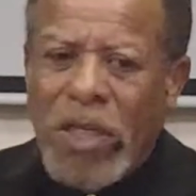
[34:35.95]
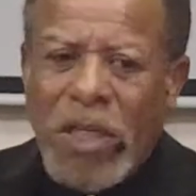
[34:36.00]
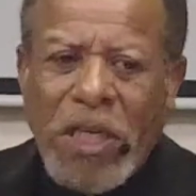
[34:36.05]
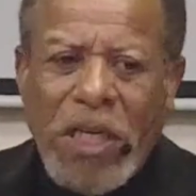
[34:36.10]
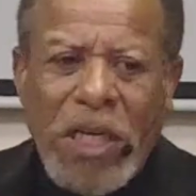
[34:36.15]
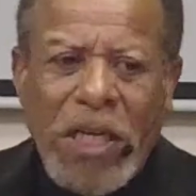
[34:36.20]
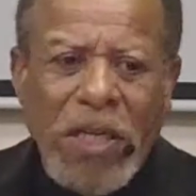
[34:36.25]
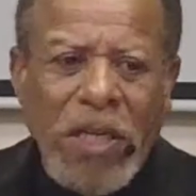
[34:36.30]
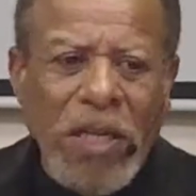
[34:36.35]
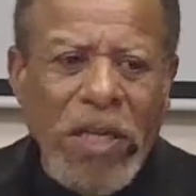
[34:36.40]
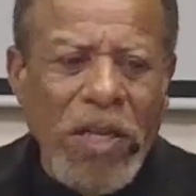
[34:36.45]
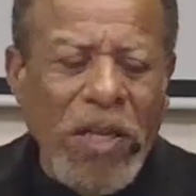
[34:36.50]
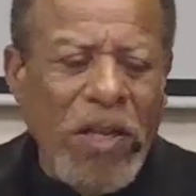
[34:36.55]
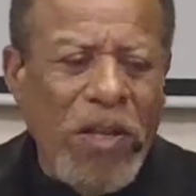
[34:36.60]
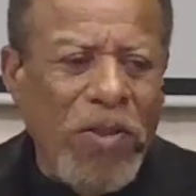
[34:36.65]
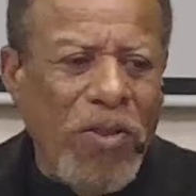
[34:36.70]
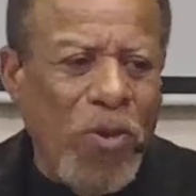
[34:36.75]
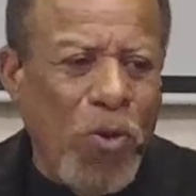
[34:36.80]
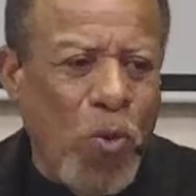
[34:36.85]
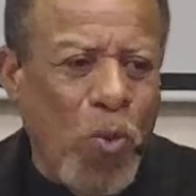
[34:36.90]
Get
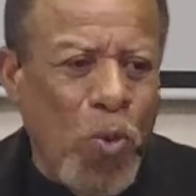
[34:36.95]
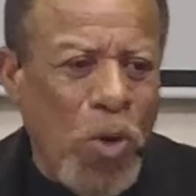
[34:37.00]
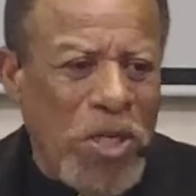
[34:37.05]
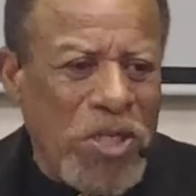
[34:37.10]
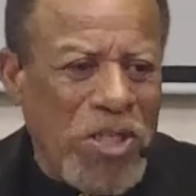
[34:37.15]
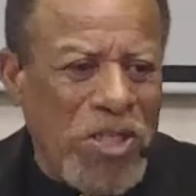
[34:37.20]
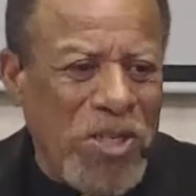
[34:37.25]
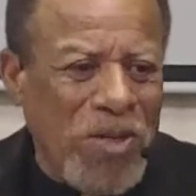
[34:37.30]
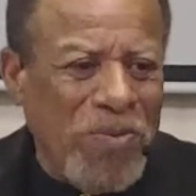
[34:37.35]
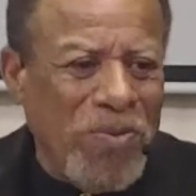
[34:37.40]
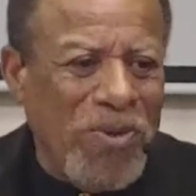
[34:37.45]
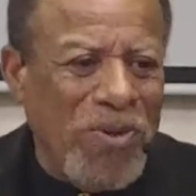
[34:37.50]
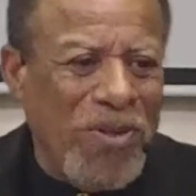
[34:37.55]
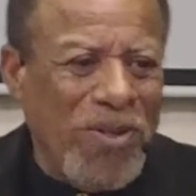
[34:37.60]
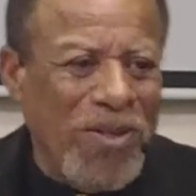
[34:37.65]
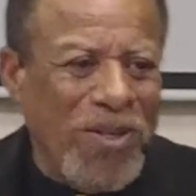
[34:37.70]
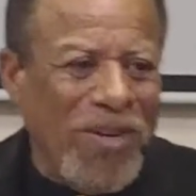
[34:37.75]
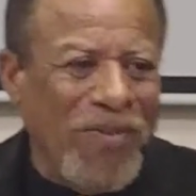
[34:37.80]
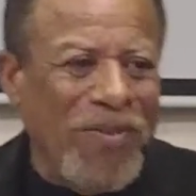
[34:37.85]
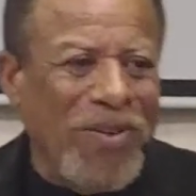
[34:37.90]
the wisdom
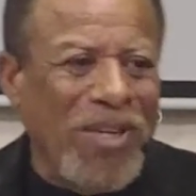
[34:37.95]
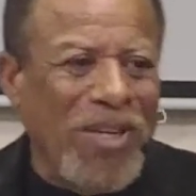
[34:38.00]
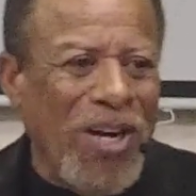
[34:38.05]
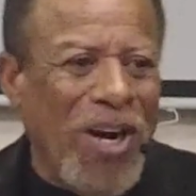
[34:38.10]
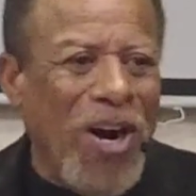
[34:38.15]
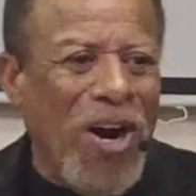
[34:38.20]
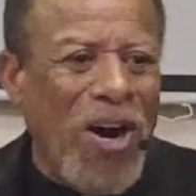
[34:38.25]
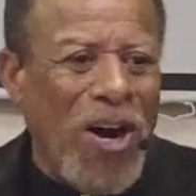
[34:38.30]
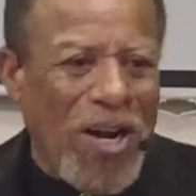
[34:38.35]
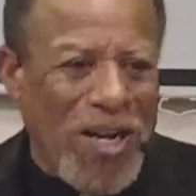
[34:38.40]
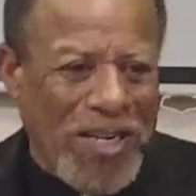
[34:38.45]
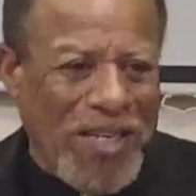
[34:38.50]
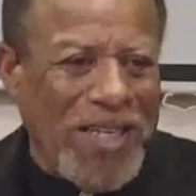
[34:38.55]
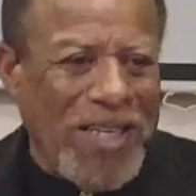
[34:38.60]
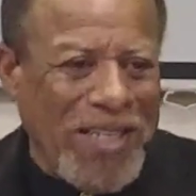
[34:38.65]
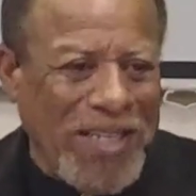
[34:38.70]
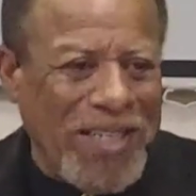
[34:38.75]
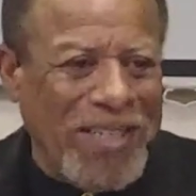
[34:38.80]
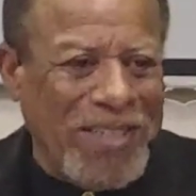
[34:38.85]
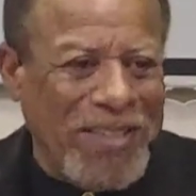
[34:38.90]
of
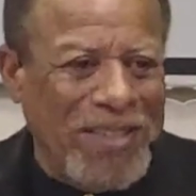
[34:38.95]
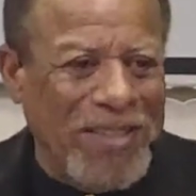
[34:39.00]
God.